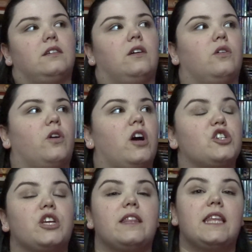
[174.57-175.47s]
oh
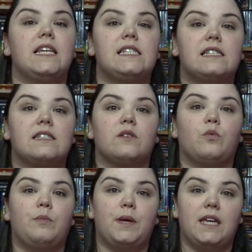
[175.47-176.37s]
gosh, this
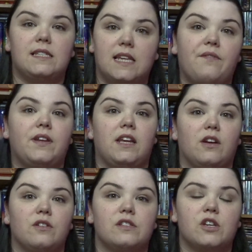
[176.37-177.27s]
would be 7
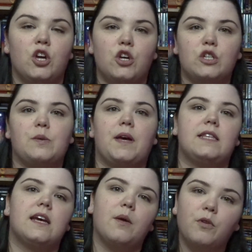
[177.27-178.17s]
years. So by
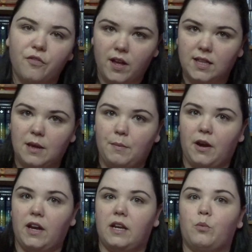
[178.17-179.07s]
the time we finally get
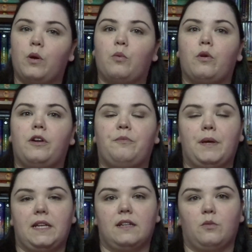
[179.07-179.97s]
married, we
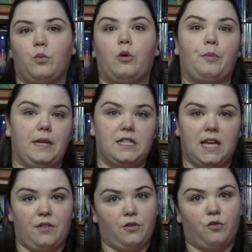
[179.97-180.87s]
will be
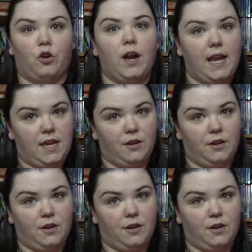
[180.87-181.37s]
together for 8